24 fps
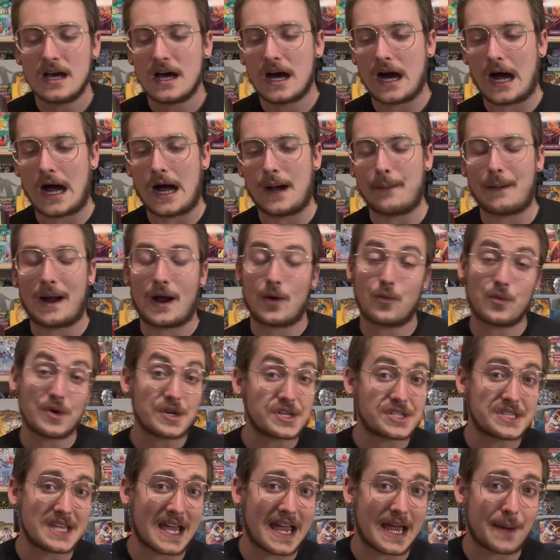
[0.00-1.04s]
Um, I
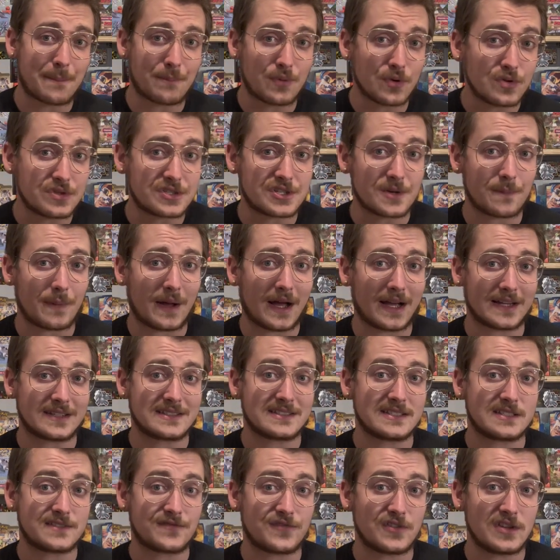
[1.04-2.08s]
wish they had booster
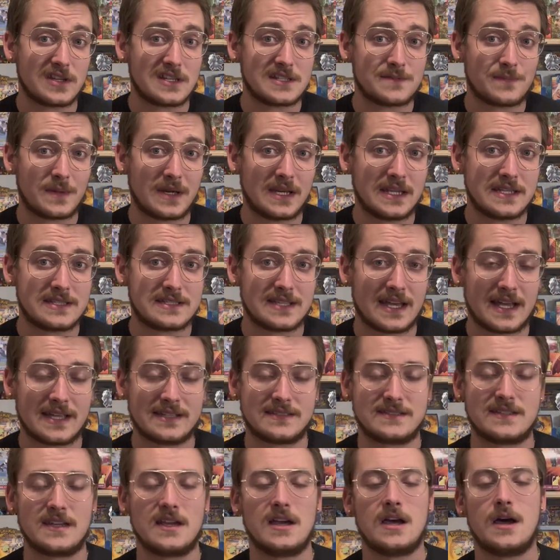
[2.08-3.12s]
boxes for these mini
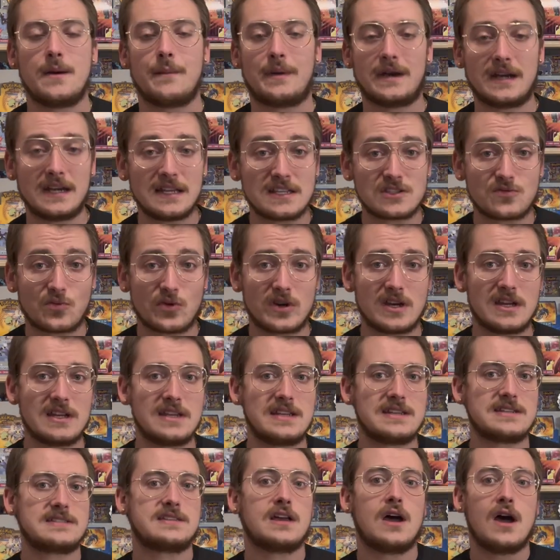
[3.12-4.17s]
sets, but it is what it
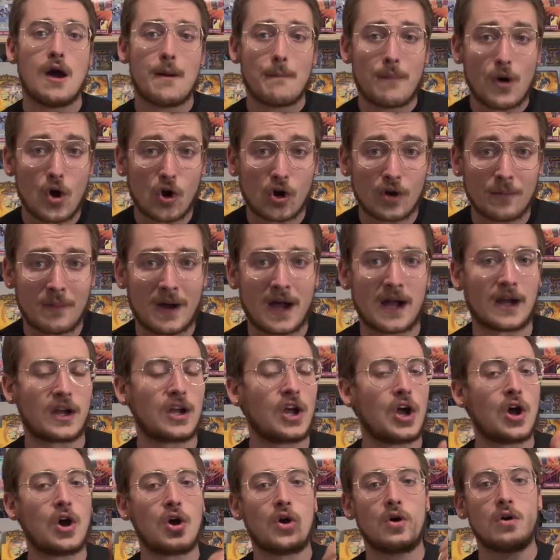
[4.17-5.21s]
is. Pokemon
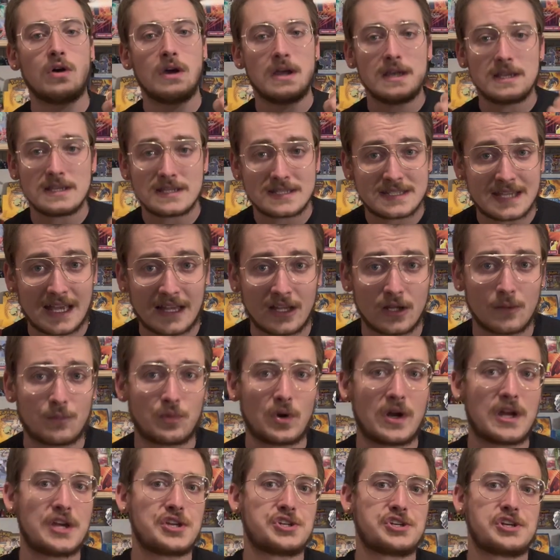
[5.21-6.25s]
Go,
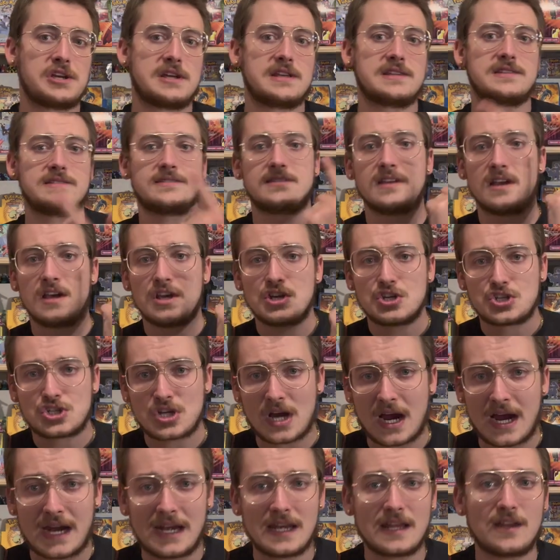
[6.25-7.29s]
Celebrations,
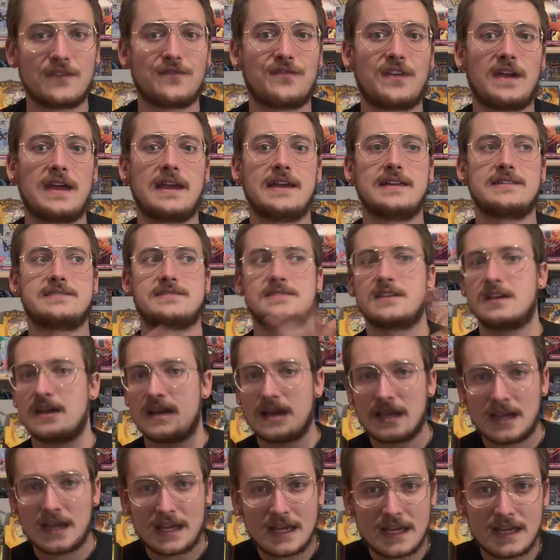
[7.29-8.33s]
Shining Fates,
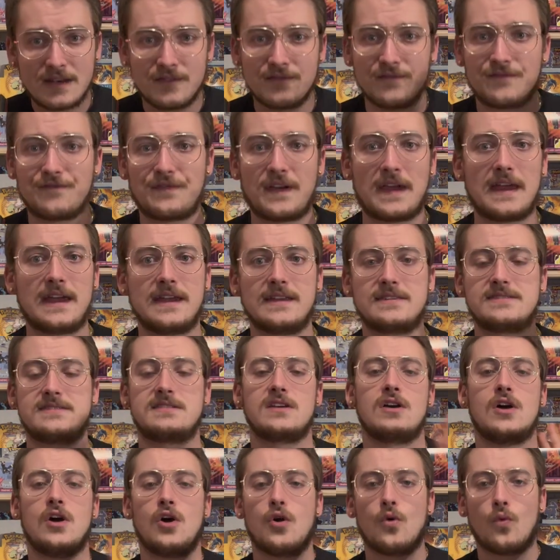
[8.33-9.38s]
Hidden Fates,
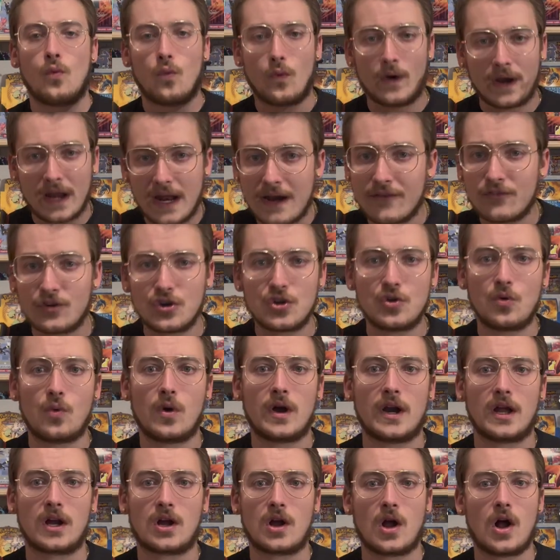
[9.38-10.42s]
whatever you
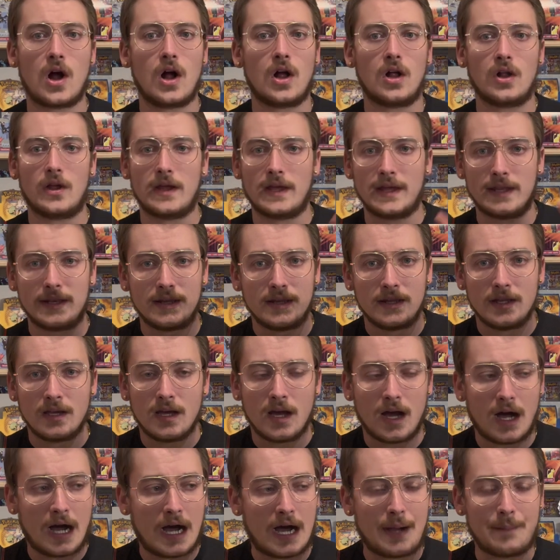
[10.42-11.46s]
want to call it.
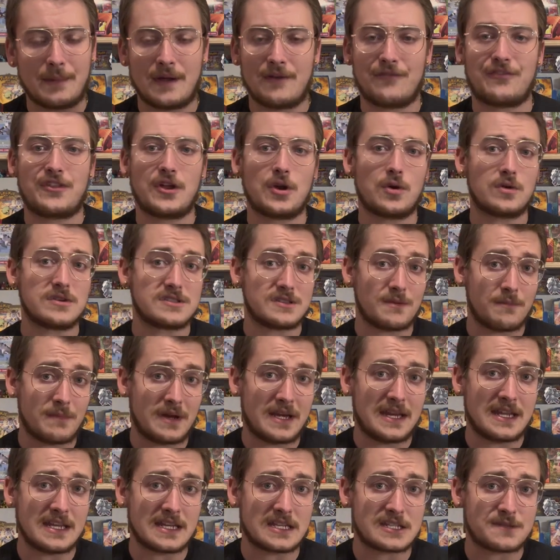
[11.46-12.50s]
Um, if there was a
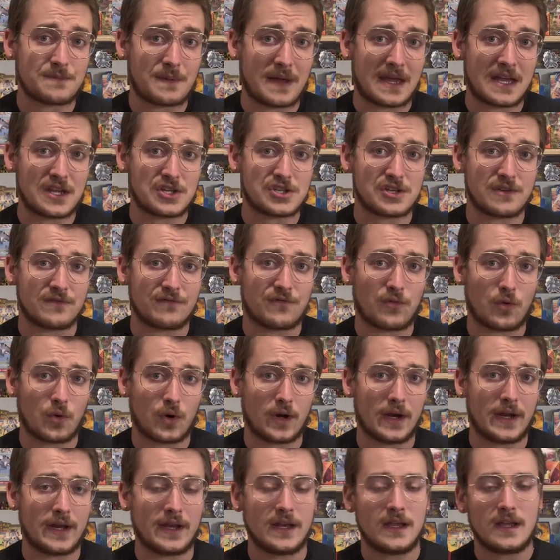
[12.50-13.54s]
mini expansion for
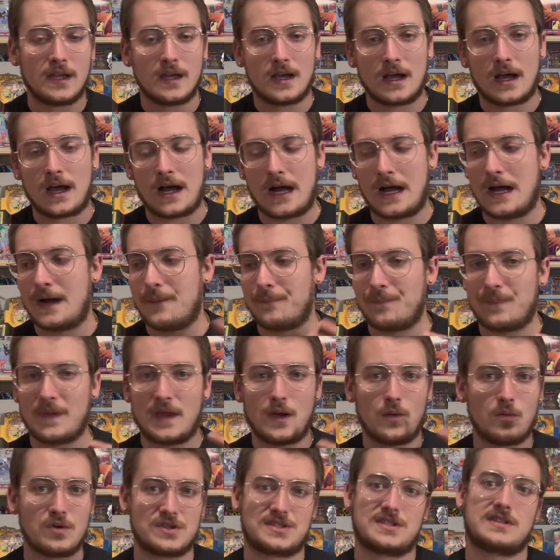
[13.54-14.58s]
it, um, it
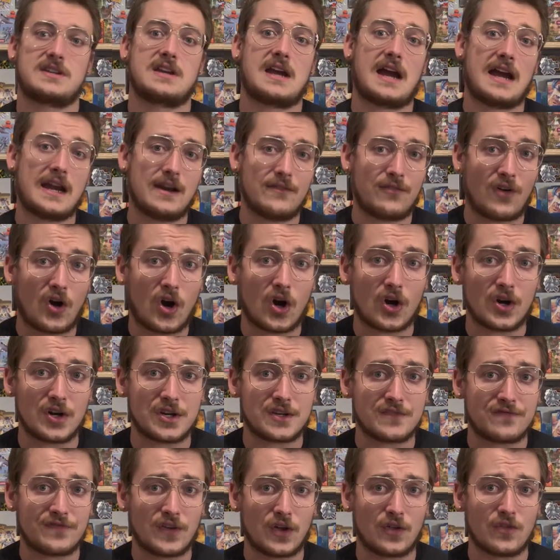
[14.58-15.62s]
was kind of hard to
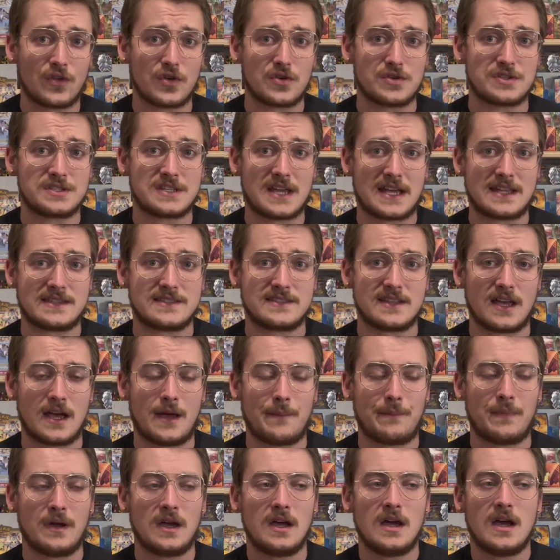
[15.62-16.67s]
fill those sets
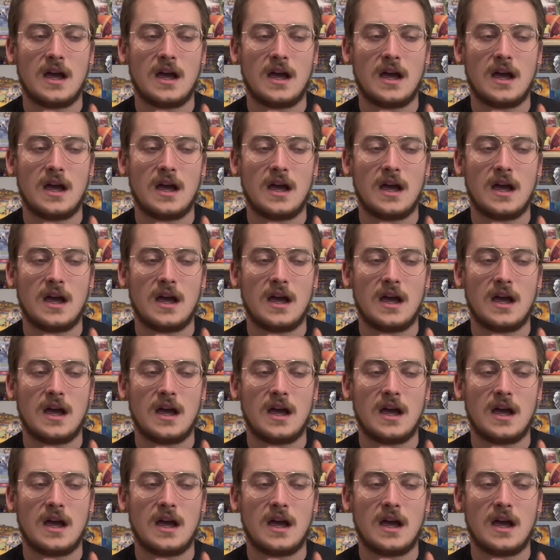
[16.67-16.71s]
up.